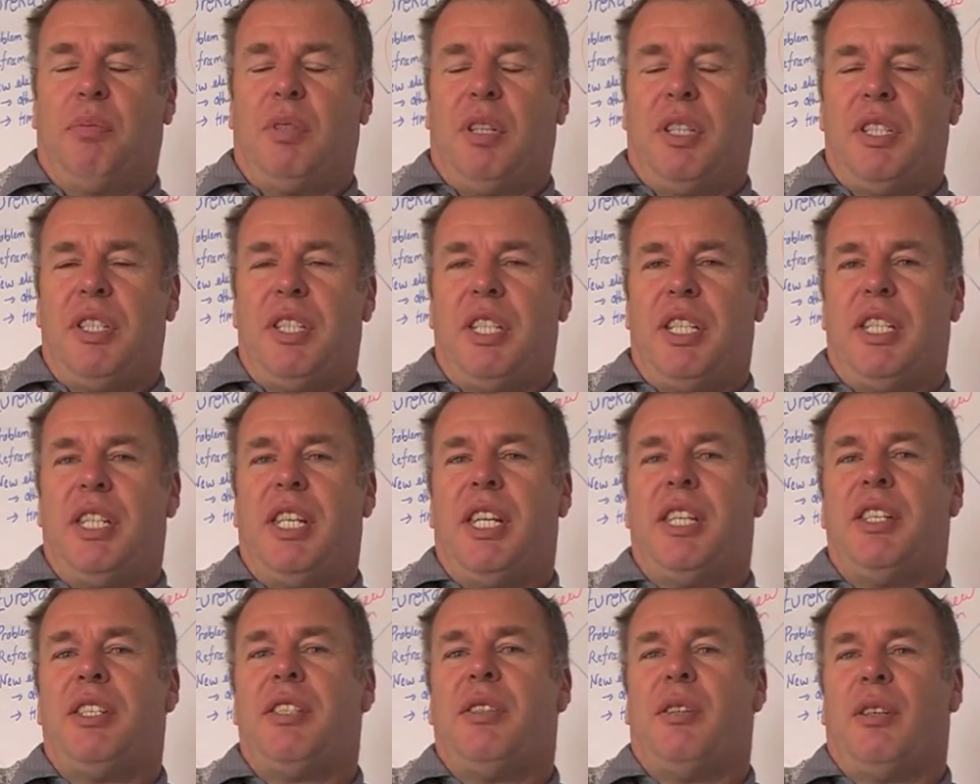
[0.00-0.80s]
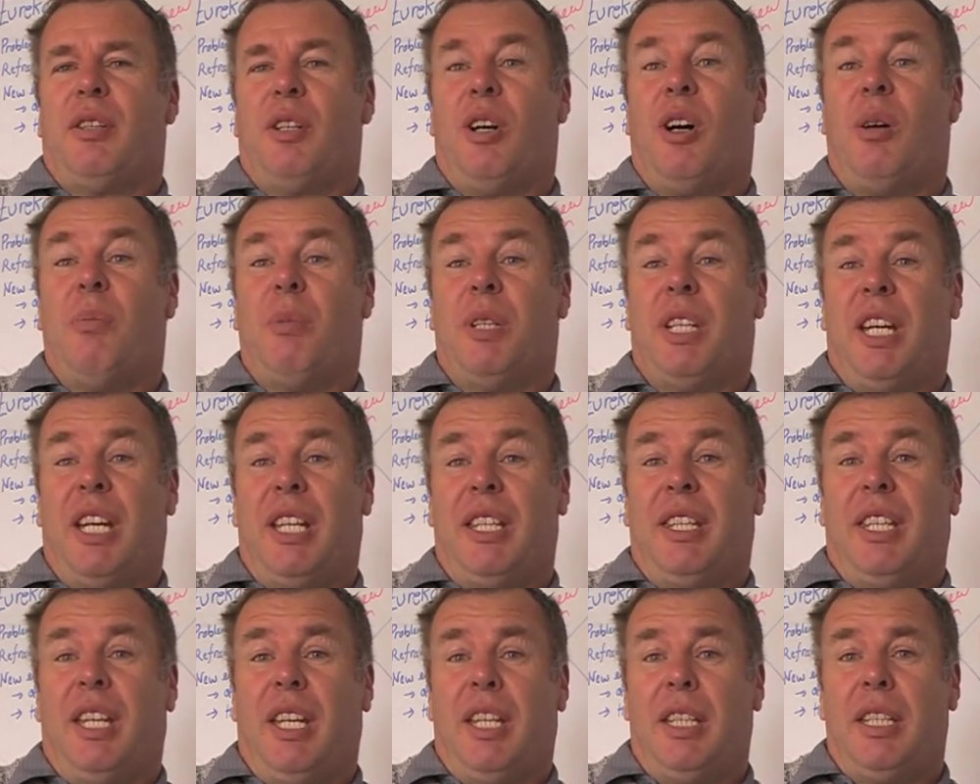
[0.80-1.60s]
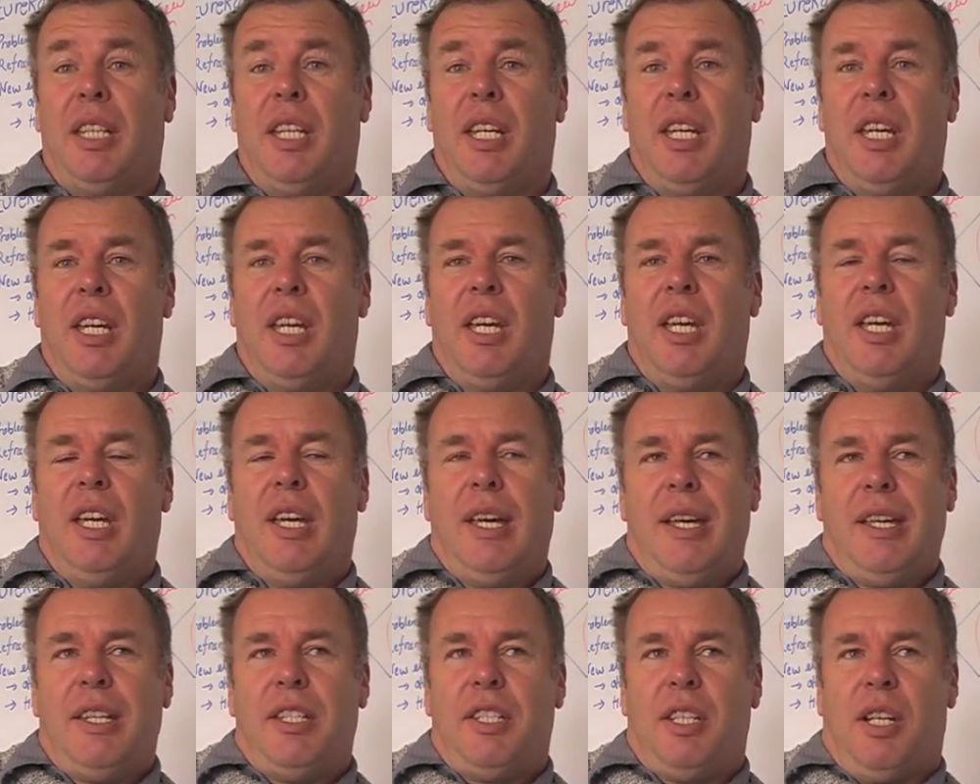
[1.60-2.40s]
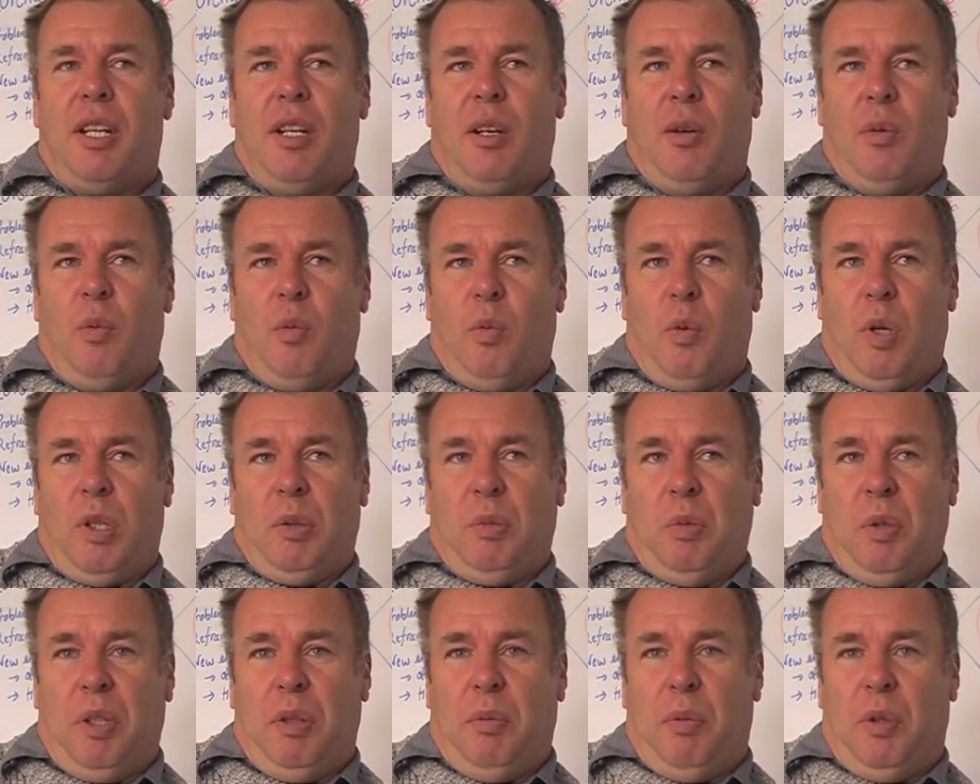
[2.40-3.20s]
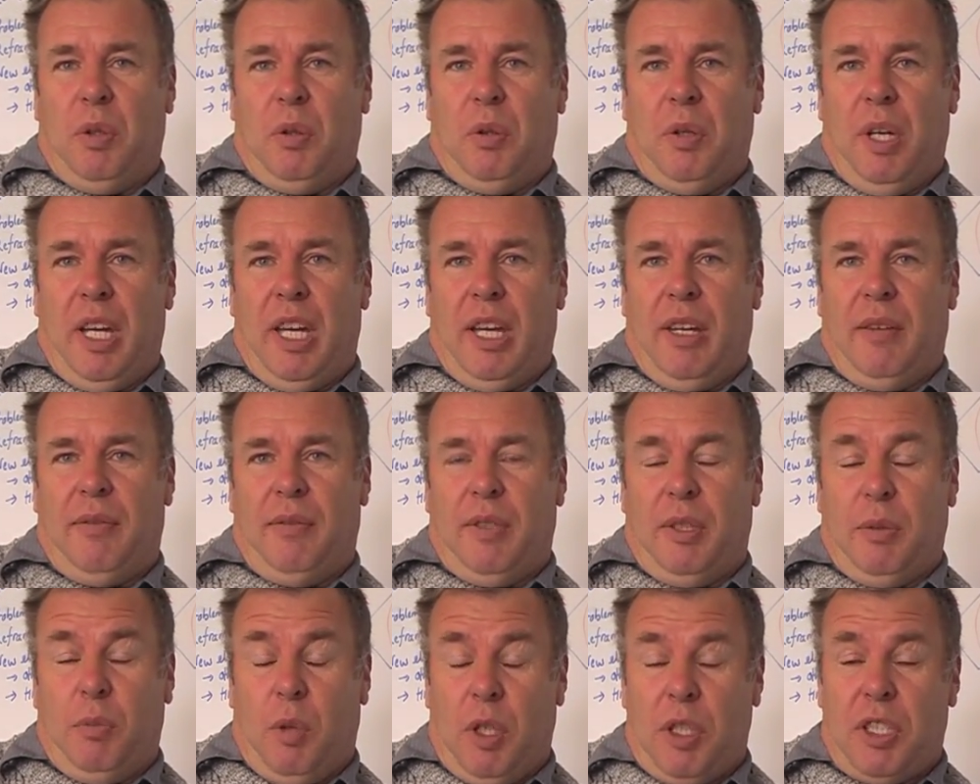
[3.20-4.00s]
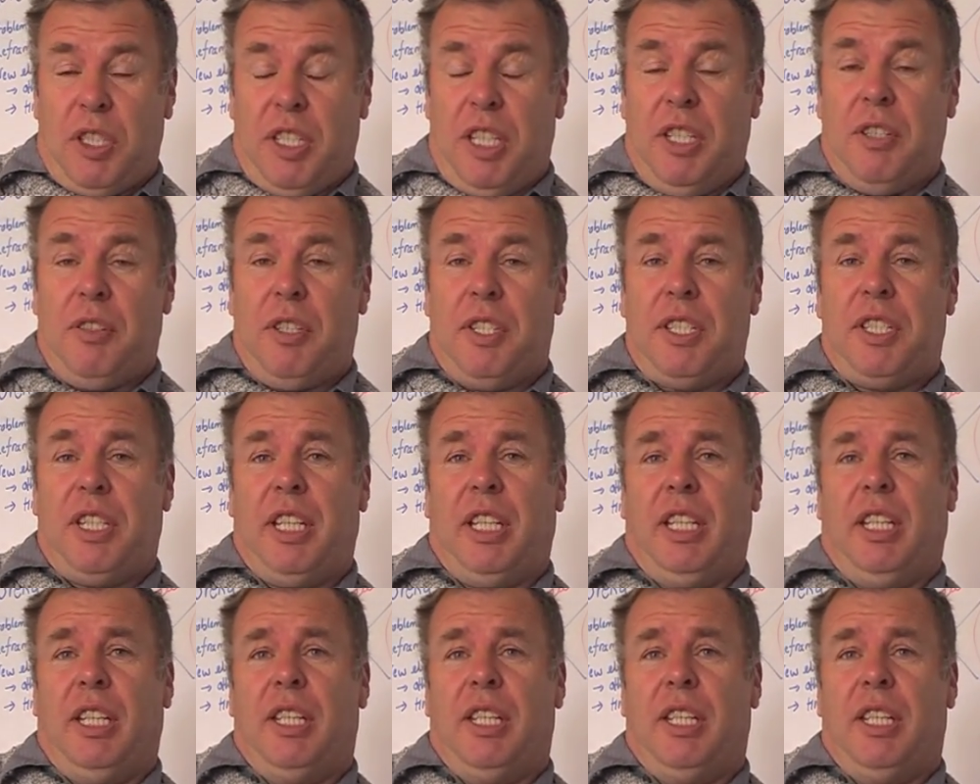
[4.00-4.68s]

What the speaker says: process has to accommodate that. So what we will have, and what's interesting